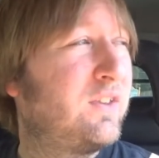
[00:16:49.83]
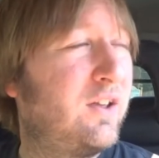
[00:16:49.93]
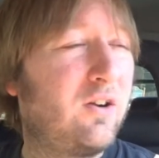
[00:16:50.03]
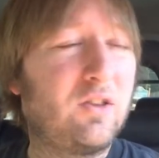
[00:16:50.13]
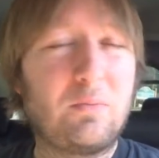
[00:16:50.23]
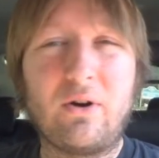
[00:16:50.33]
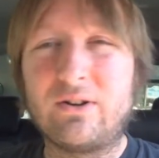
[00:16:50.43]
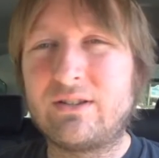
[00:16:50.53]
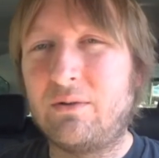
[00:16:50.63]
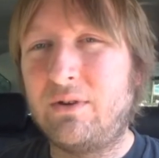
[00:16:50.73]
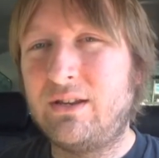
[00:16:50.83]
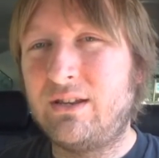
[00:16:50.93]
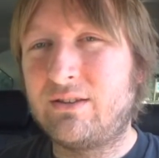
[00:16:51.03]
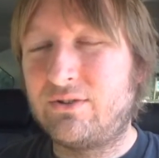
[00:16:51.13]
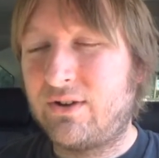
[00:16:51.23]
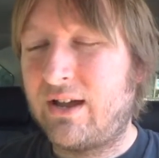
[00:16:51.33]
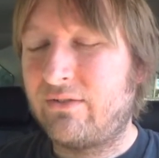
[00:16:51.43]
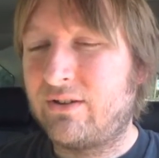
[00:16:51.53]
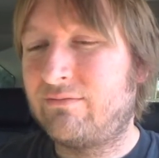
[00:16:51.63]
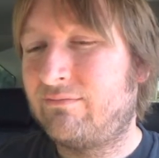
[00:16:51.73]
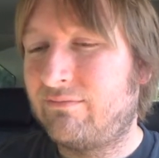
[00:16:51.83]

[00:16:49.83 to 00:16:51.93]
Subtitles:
get all the parts that we need to drive it